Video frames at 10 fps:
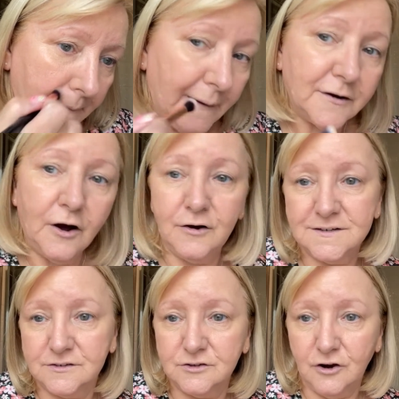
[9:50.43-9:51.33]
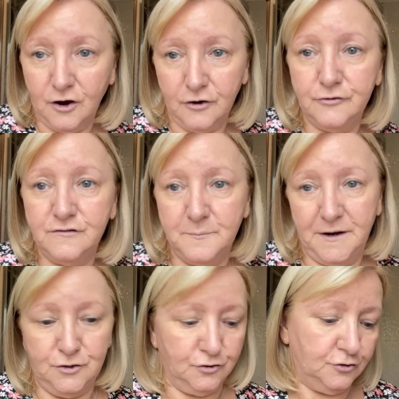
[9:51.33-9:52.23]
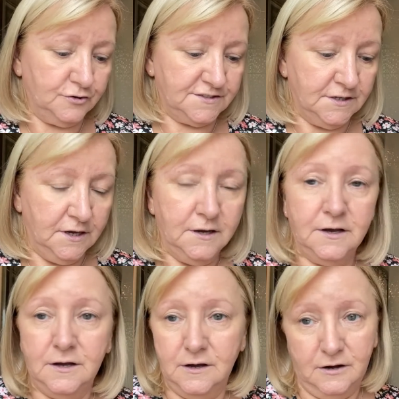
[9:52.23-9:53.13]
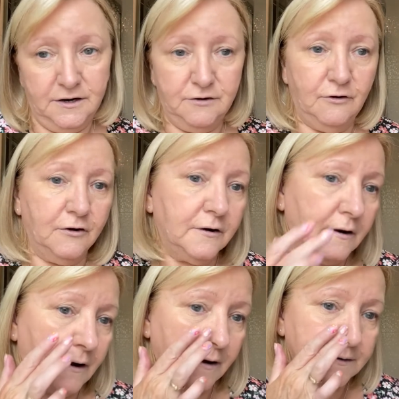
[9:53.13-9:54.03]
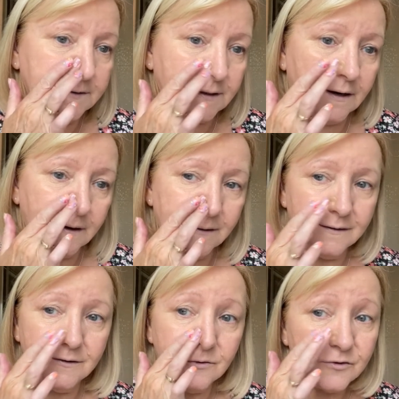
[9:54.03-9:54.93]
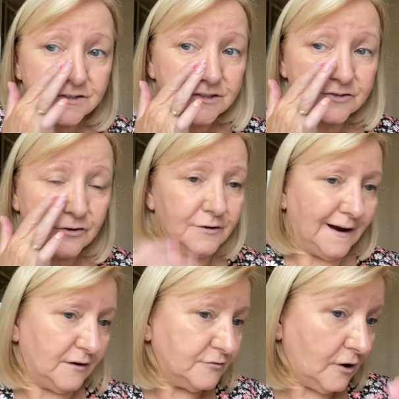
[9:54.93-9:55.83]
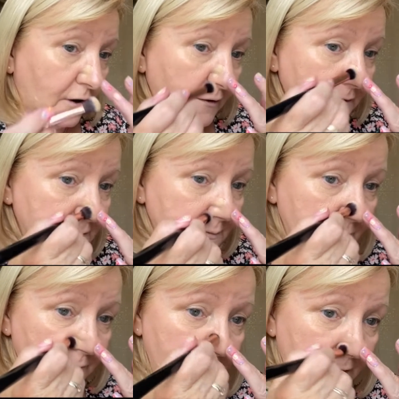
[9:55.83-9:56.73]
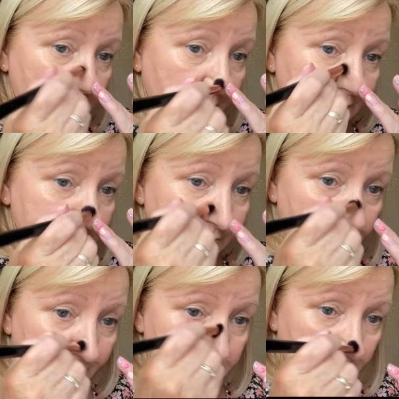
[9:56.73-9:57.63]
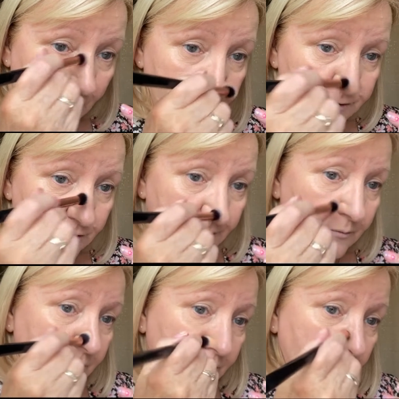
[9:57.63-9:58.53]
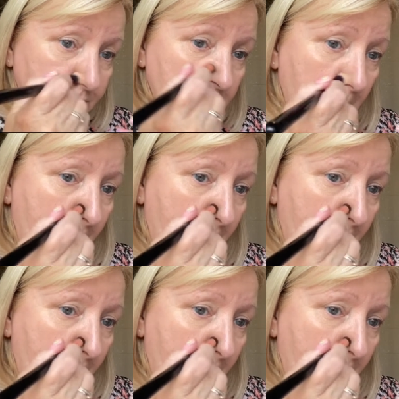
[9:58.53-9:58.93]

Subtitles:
I called it the corner of my nose earlier on, and your noses don't have corners. It'd be really weird if we had corners on our nose.